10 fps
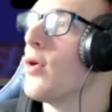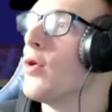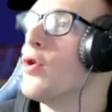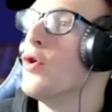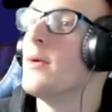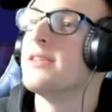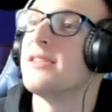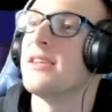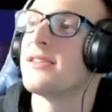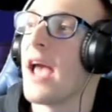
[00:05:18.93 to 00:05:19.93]
Who is
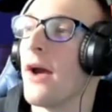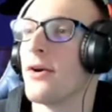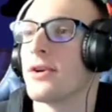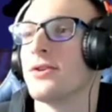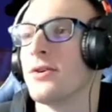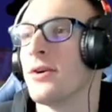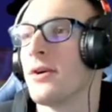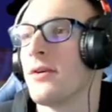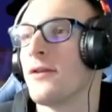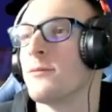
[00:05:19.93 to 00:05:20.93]
this character
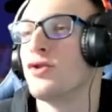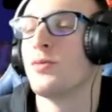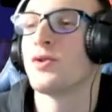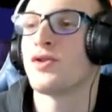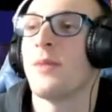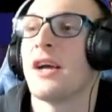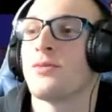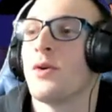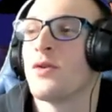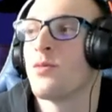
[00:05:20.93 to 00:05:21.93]
from Super Smash
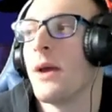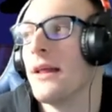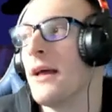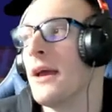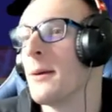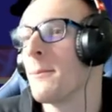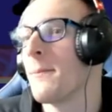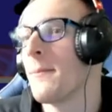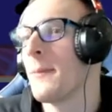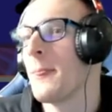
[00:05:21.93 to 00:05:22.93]
Bros. Melee?
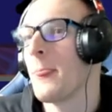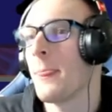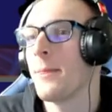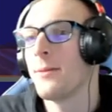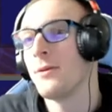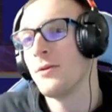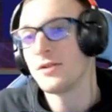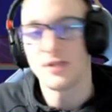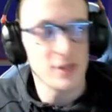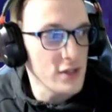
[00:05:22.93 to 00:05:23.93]
You'll
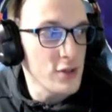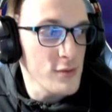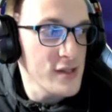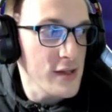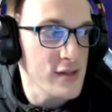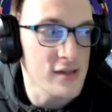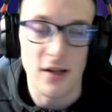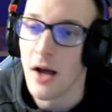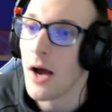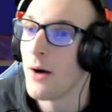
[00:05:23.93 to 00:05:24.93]
oh see
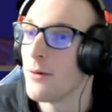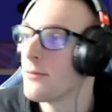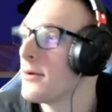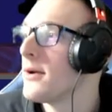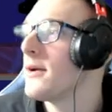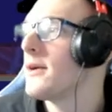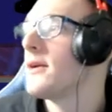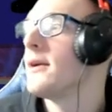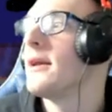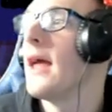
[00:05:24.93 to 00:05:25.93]

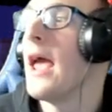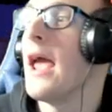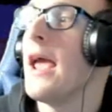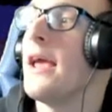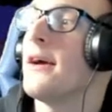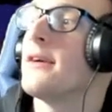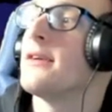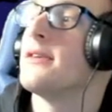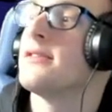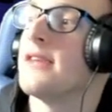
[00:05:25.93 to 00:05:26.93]
shit! A.
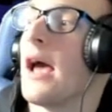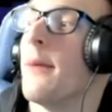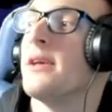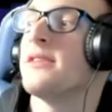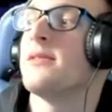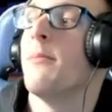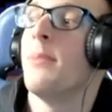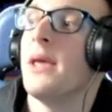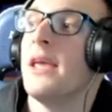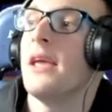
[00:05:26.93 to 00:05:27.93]
Samus.
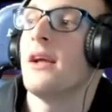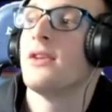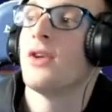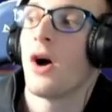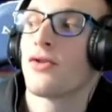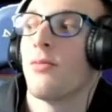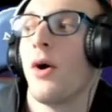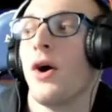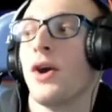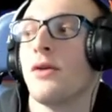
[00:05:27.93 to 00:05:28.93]
B. Doctor
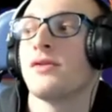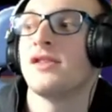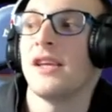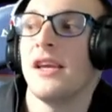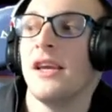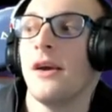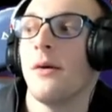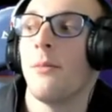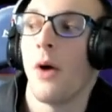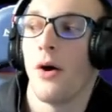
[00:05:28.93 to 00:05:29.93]
Mario. C.
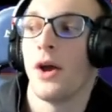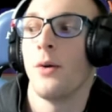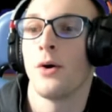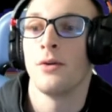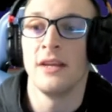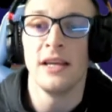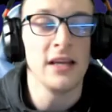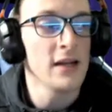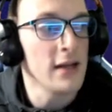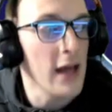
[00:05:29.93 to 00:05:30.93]
Mario. Or
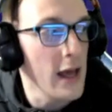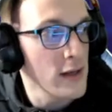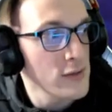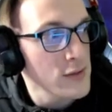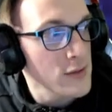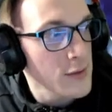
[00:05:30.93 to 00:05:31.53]
D. Ness.